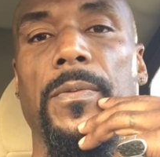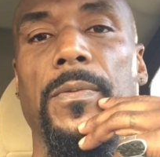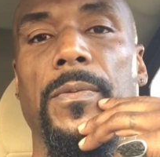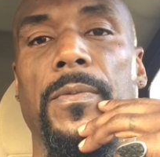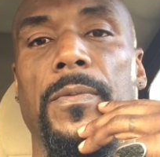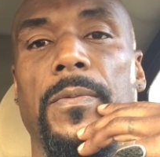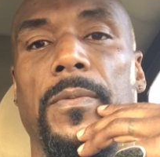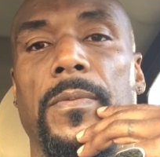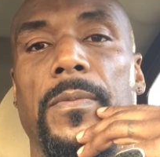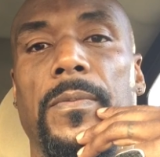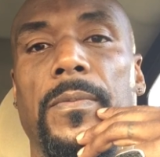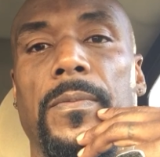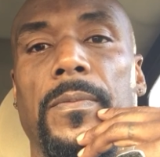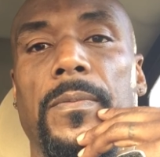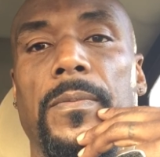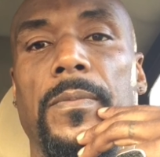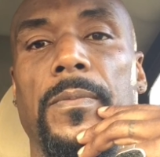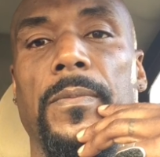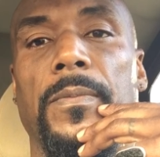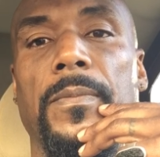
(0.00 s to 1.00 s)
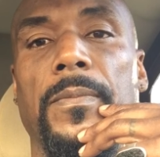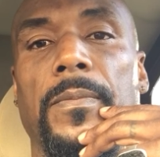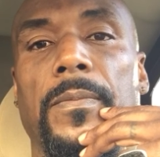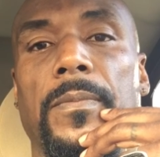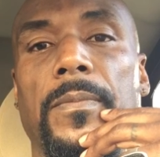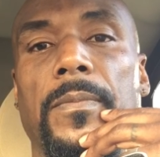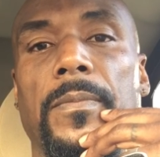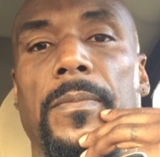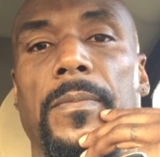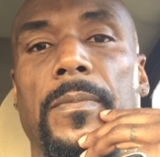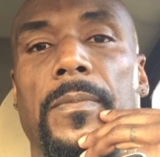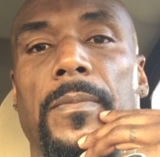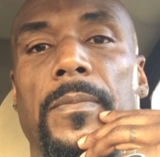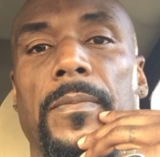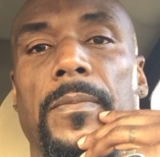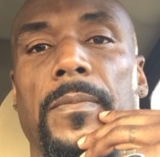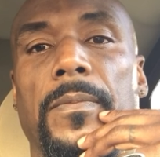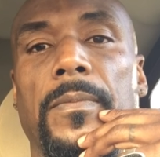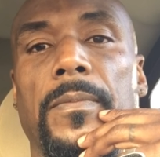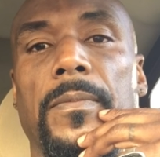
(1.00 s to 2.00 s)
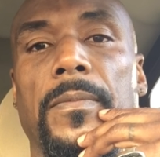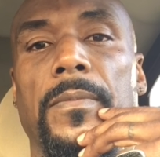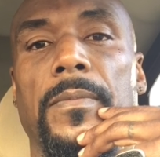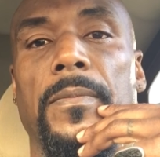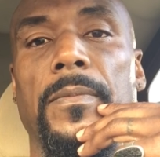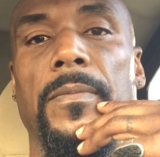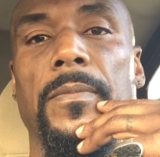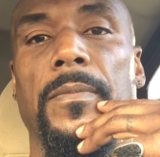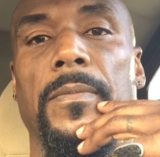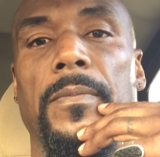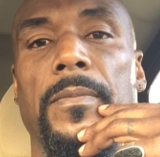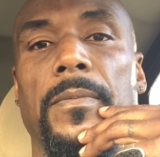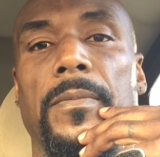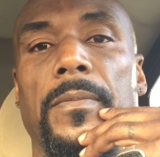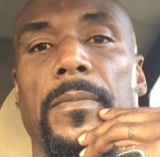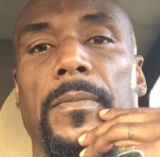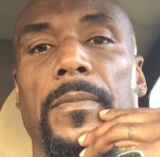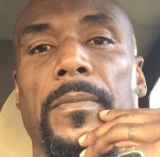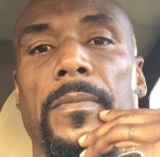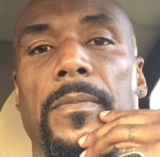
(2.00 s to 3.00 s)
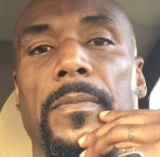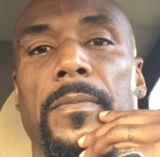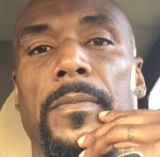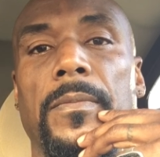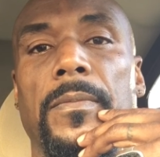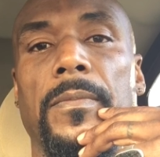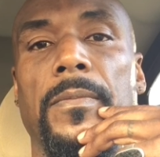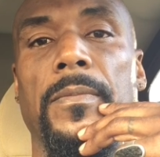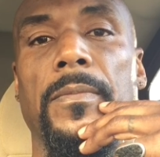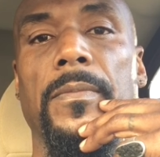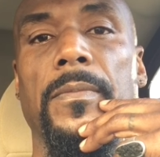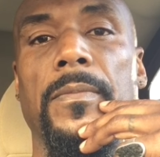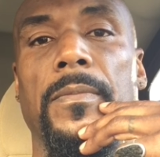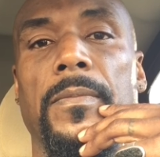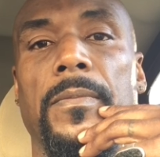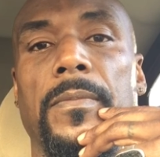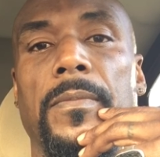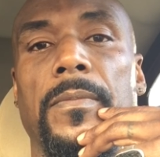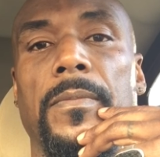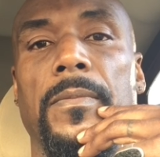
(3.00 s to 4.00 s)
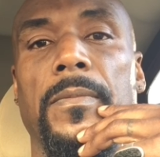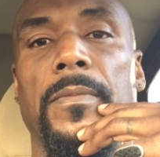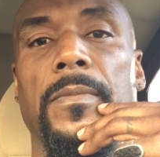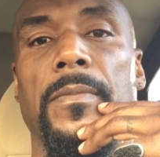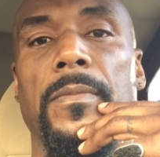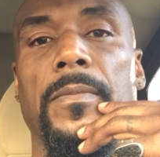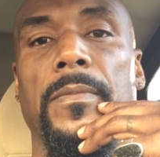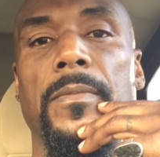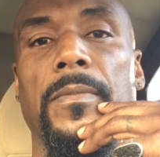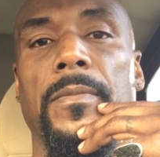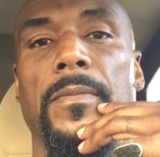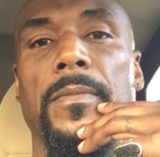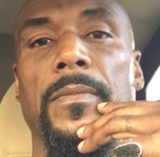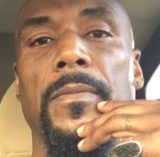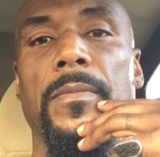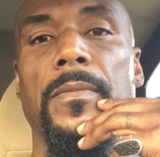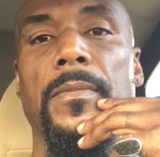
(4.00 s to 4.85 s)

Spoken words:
Nobody speaks.